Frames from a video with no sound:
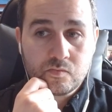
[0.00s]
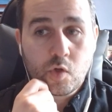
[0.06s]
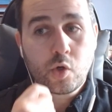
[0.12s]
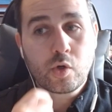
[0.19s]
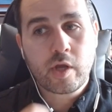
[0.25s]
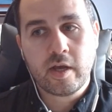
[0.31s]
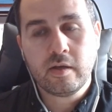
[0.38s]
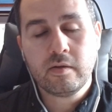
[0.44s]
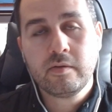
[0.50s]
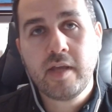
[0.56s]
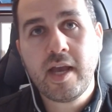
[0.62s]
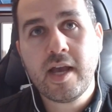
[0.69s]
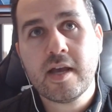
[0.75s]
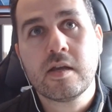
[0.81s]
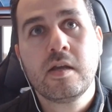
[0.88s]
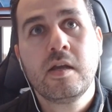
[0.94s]
Okay.
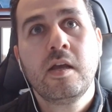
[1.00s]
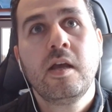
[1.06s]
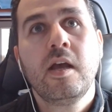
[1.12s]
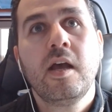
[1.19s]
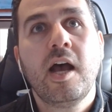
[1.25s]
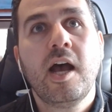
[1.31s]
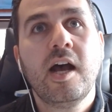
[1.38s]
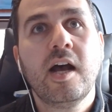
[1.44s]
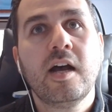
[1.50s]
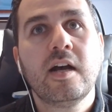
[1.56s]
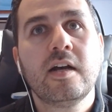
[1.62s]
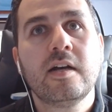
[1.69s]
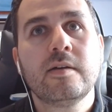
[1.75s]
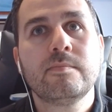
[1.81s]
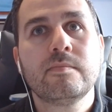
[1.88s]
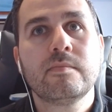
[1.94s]
Yeah.
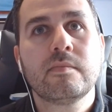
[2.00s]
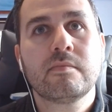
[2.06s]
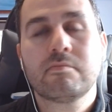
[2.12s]
Um,